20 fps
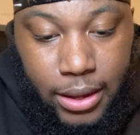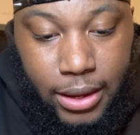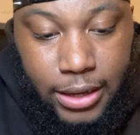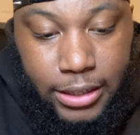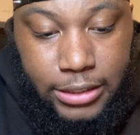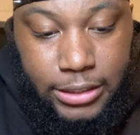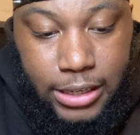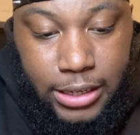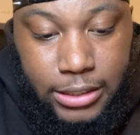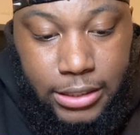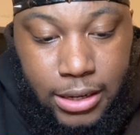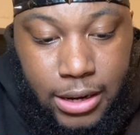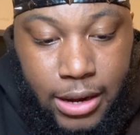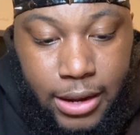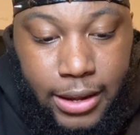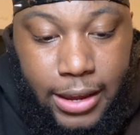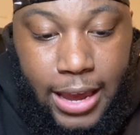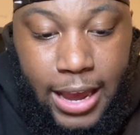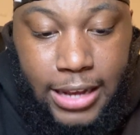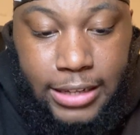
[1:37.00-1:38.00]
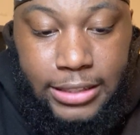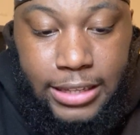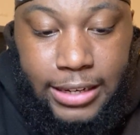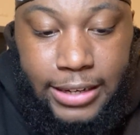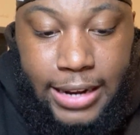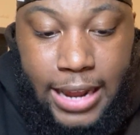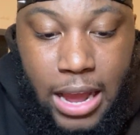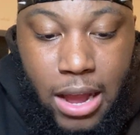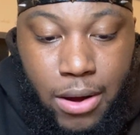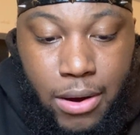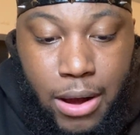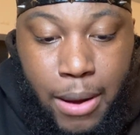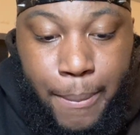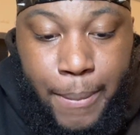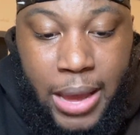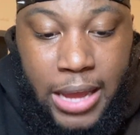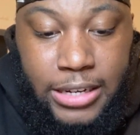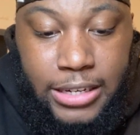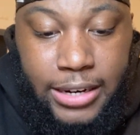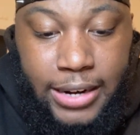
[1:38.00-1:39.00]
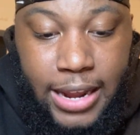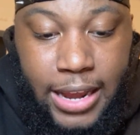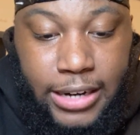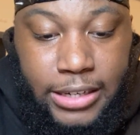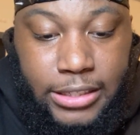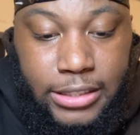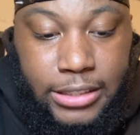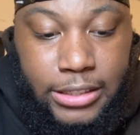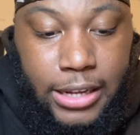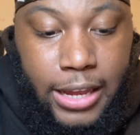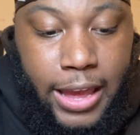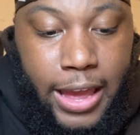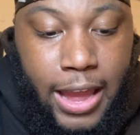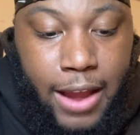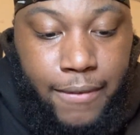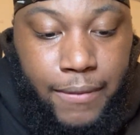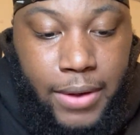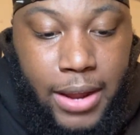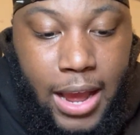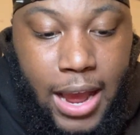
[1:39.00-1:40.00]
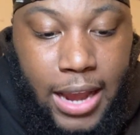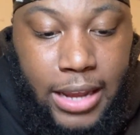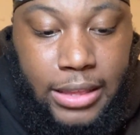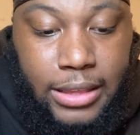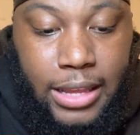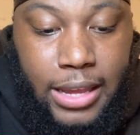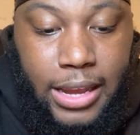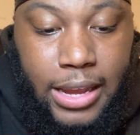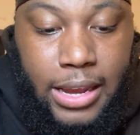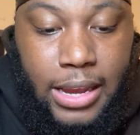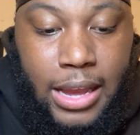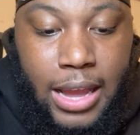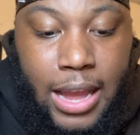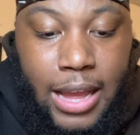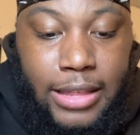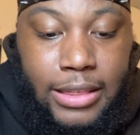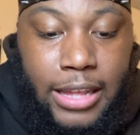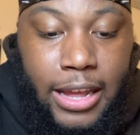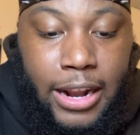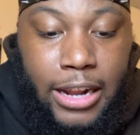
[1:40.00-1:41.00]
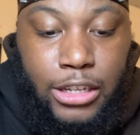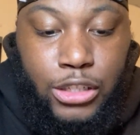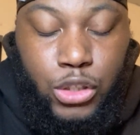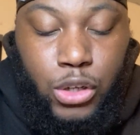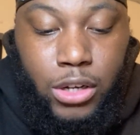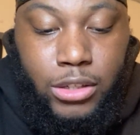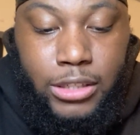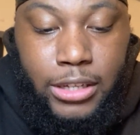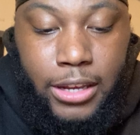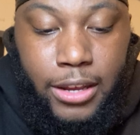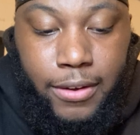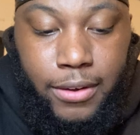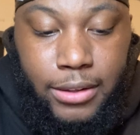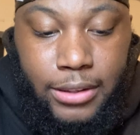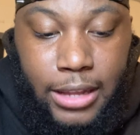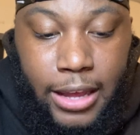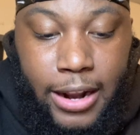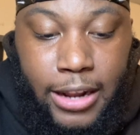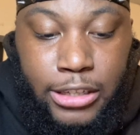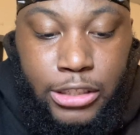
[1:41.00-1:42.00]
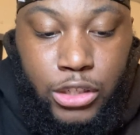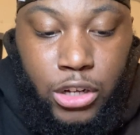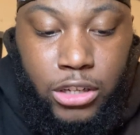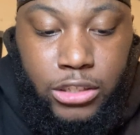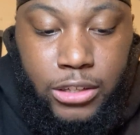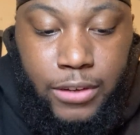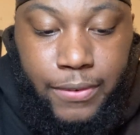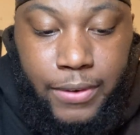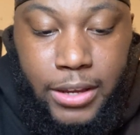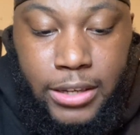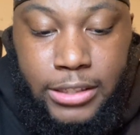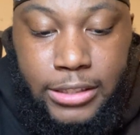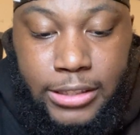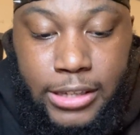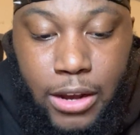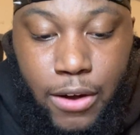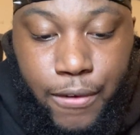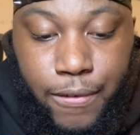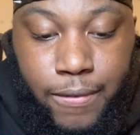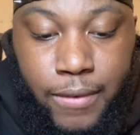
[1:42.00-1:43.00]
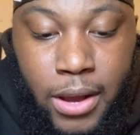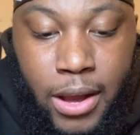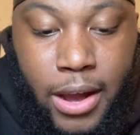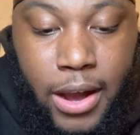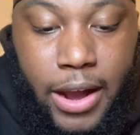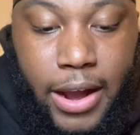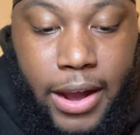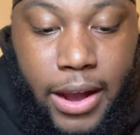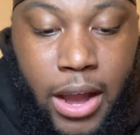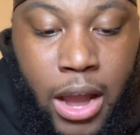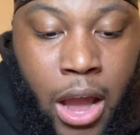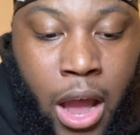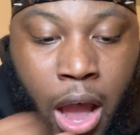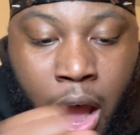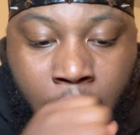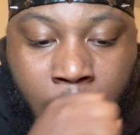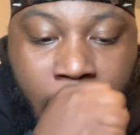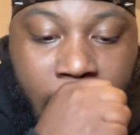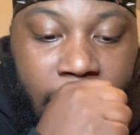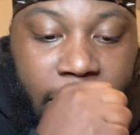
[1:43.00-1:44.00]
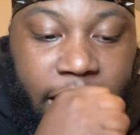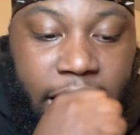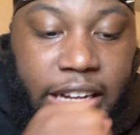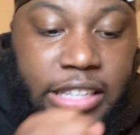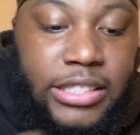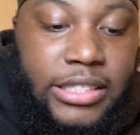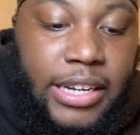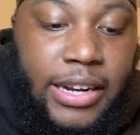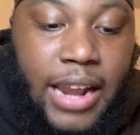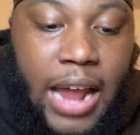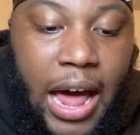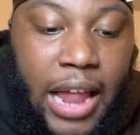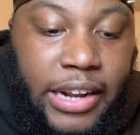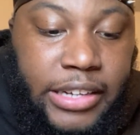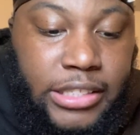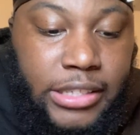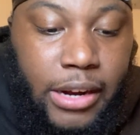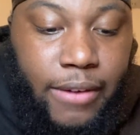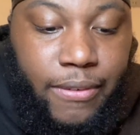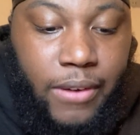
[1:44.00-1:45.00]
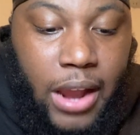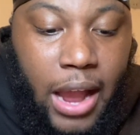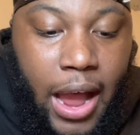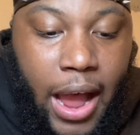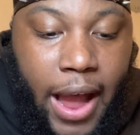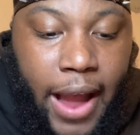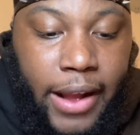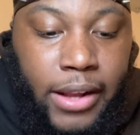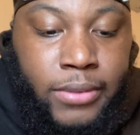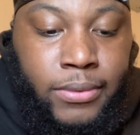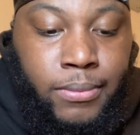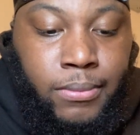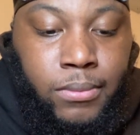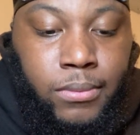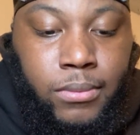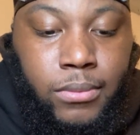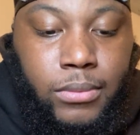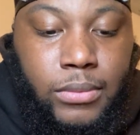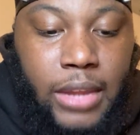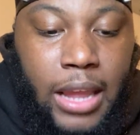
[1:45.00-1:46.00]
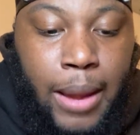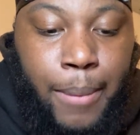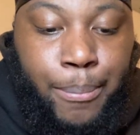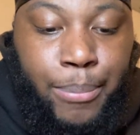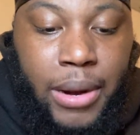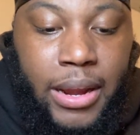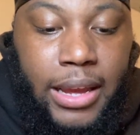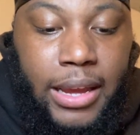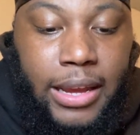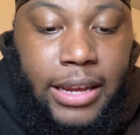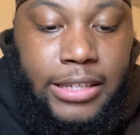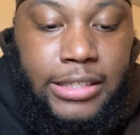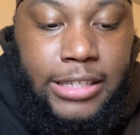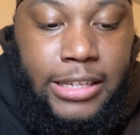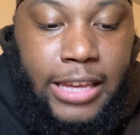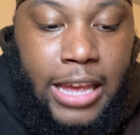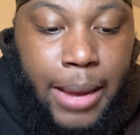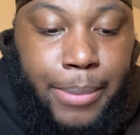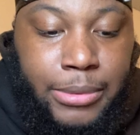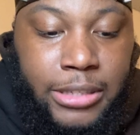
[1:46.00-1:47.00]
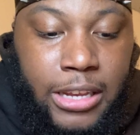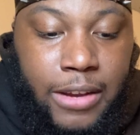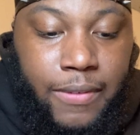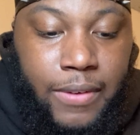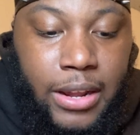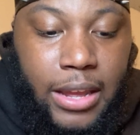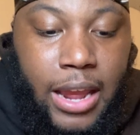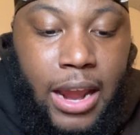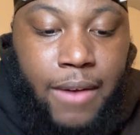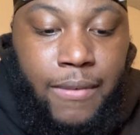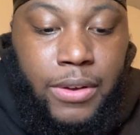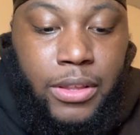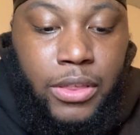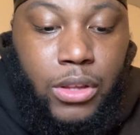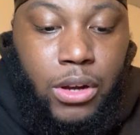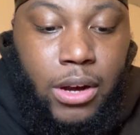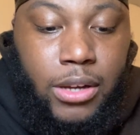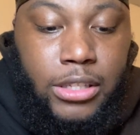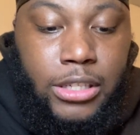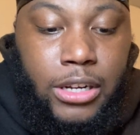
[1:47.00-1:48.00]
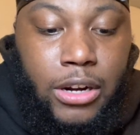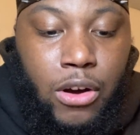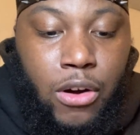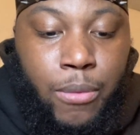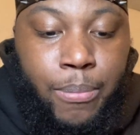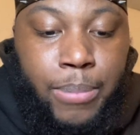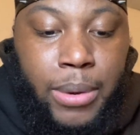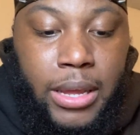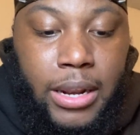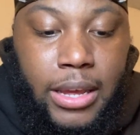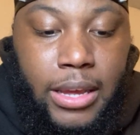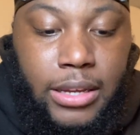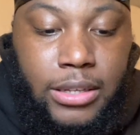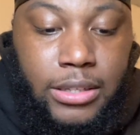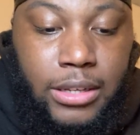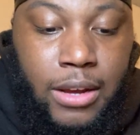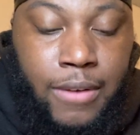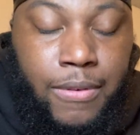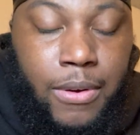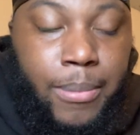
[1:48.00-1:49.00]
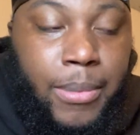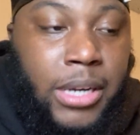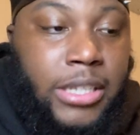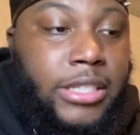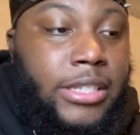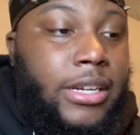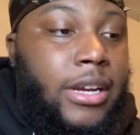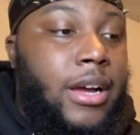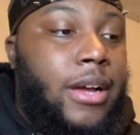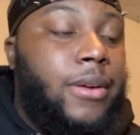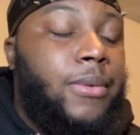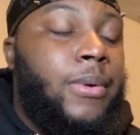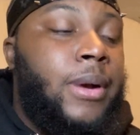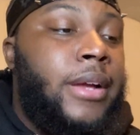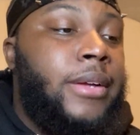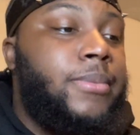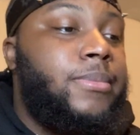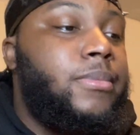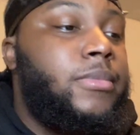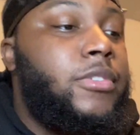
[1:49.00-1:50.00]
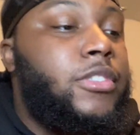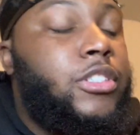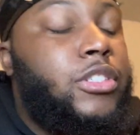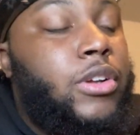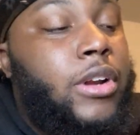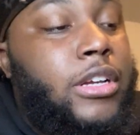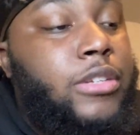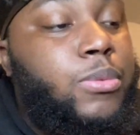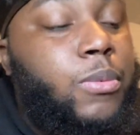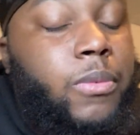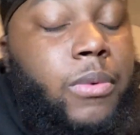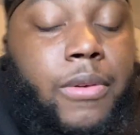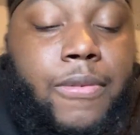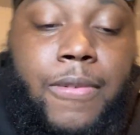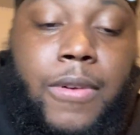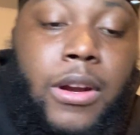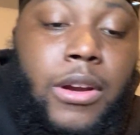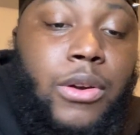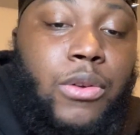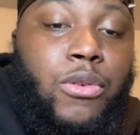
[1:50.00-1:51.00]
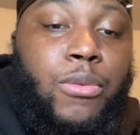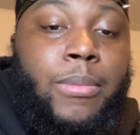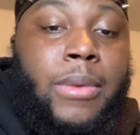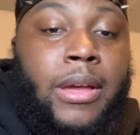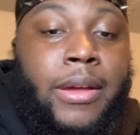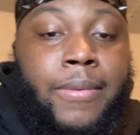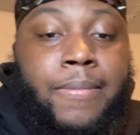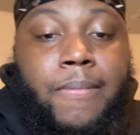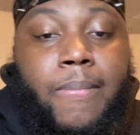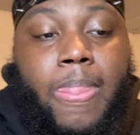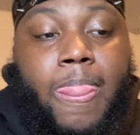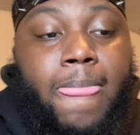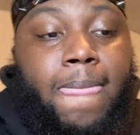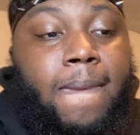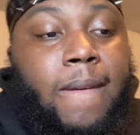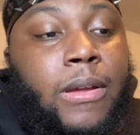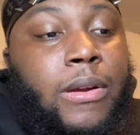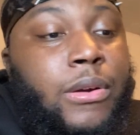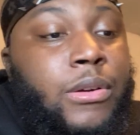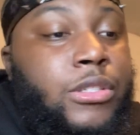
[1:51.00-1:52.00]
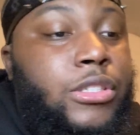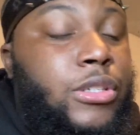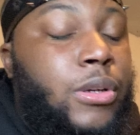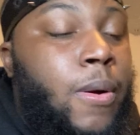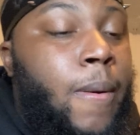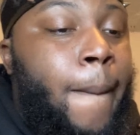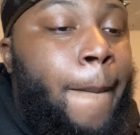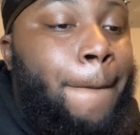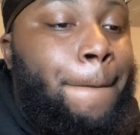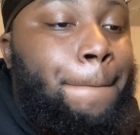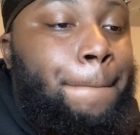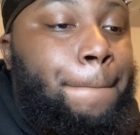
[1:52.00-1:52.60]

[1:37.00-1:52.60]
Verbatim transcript: it says, uh, casting down imaginations and every high thing that exalted that exalteth itself against the knowledge of God, and bringing into captivity every thought to the obedience of Hamashiach, right? So that's what we finna do, man. You know, so